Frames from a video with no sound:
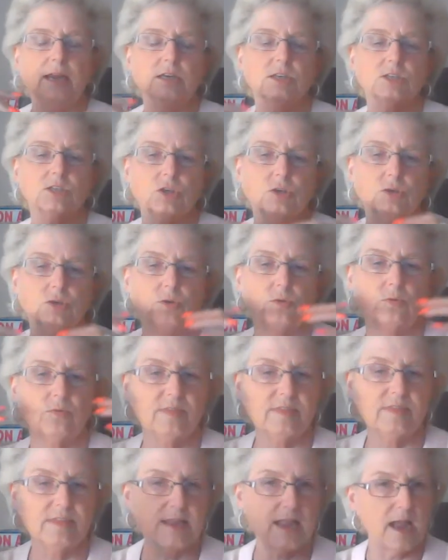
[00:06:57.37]
into
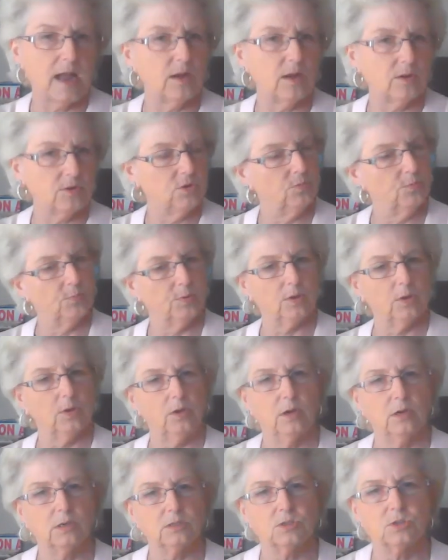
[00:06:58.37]
now you
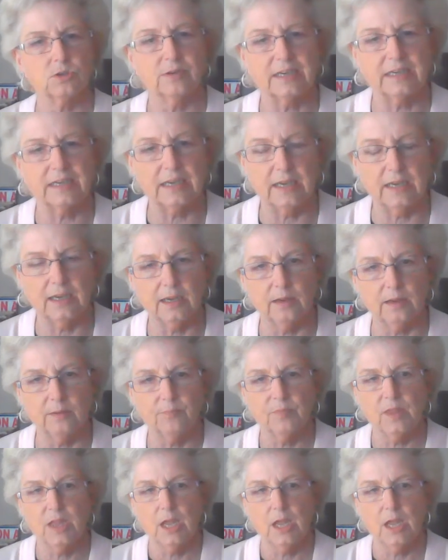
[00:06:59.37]
belong to a gang.